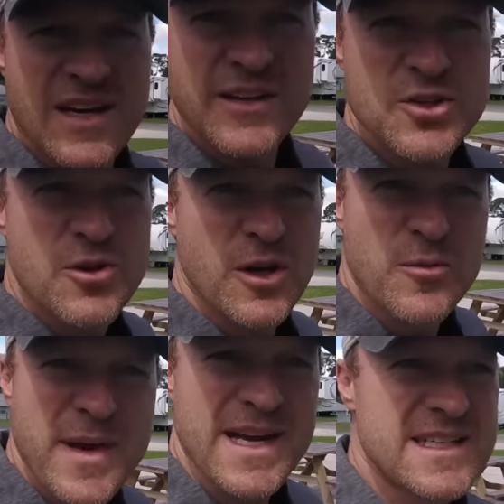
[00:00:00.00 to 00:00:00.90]
Got the
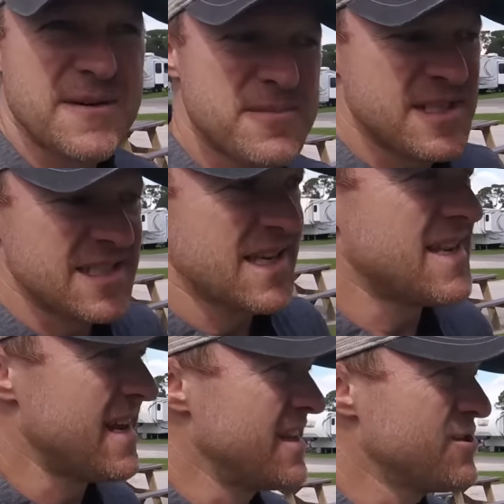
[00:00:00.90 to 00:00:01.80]
trailer backed up six to
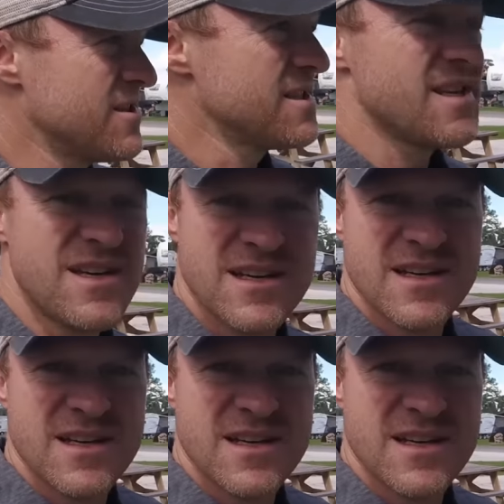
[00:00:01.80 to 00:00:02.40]
10 inches.